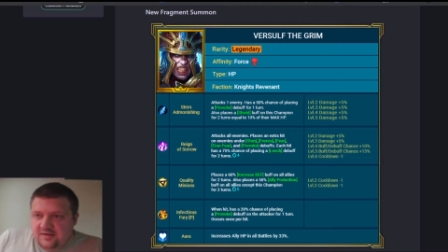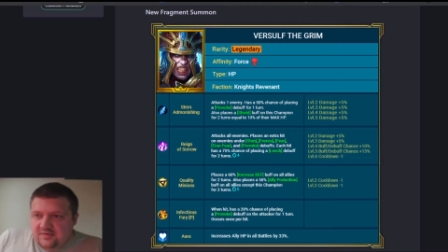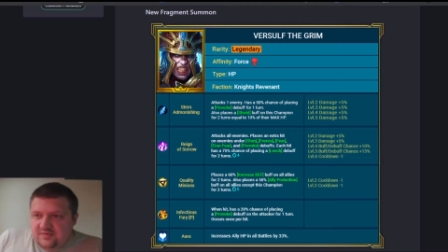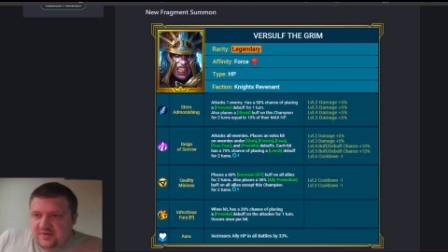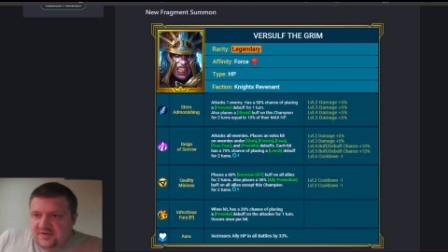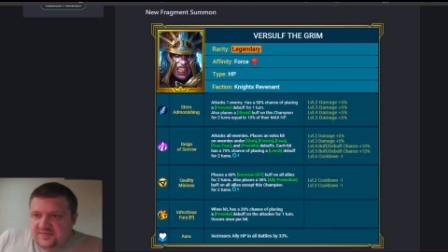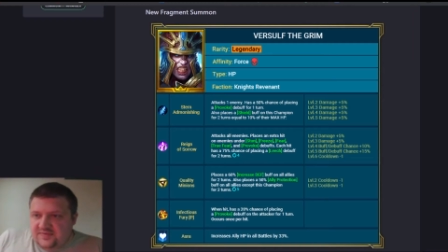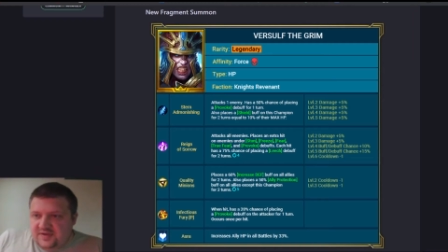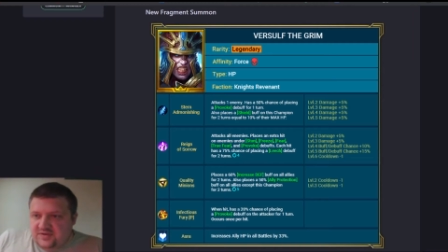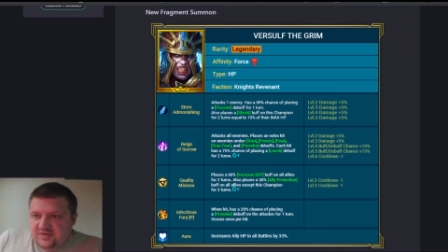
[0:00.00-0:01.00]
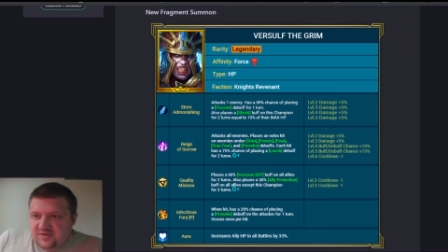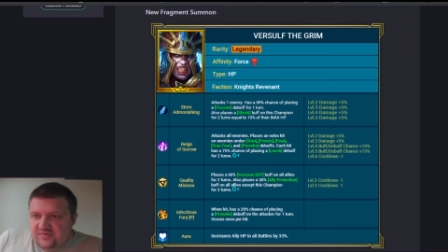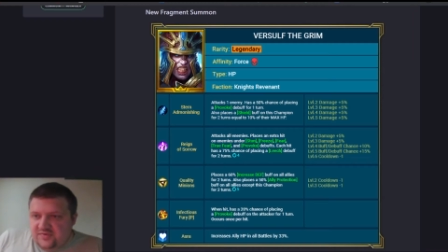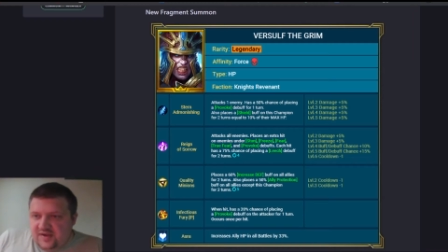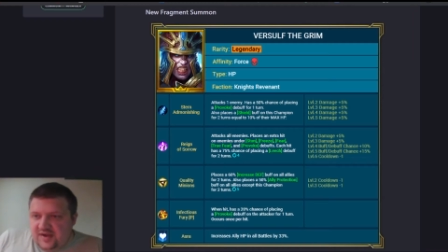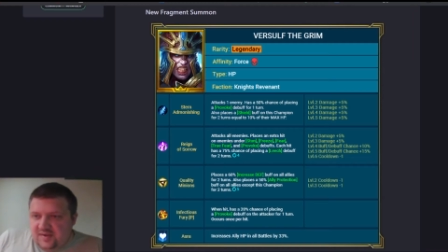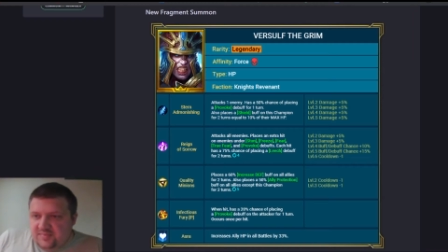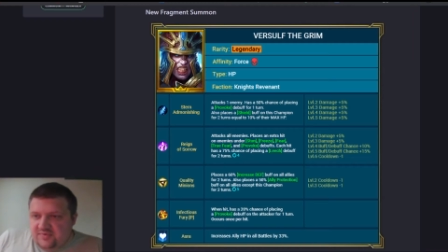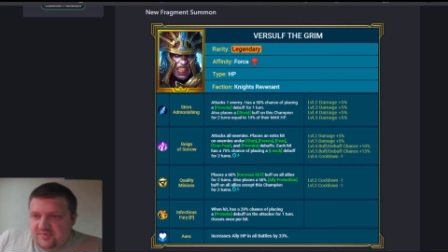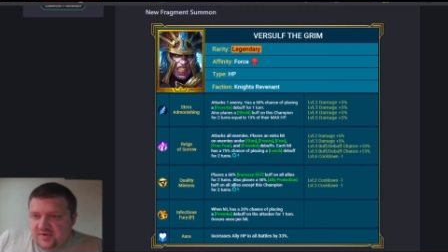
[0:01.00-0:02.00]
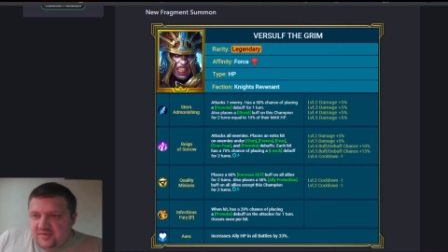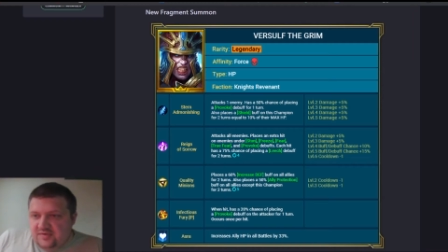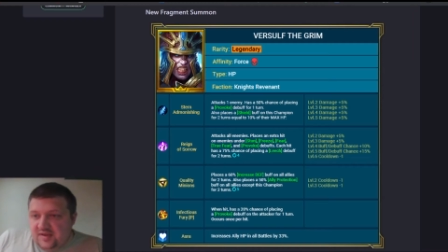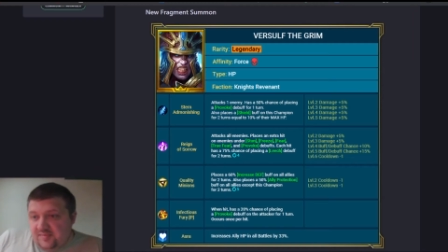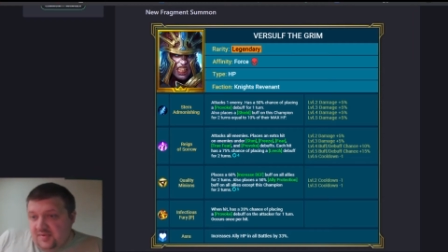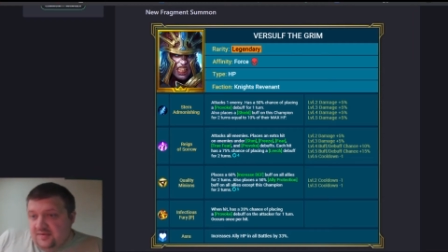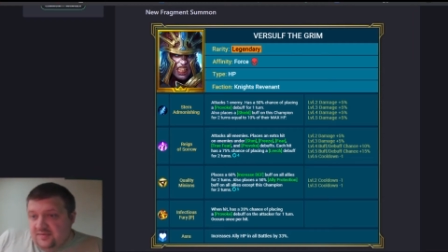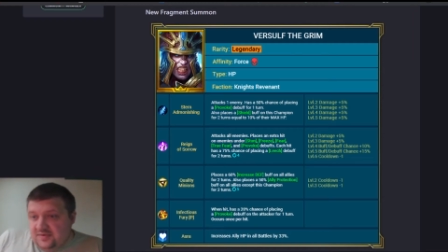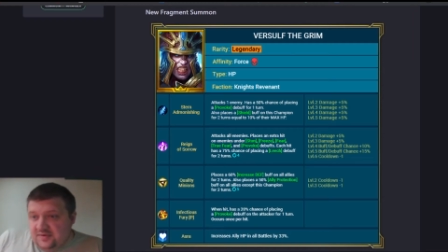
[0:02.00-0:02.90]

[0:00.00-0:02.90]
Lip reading: Freeze, Fear, True Fear, and Provoke debuffs.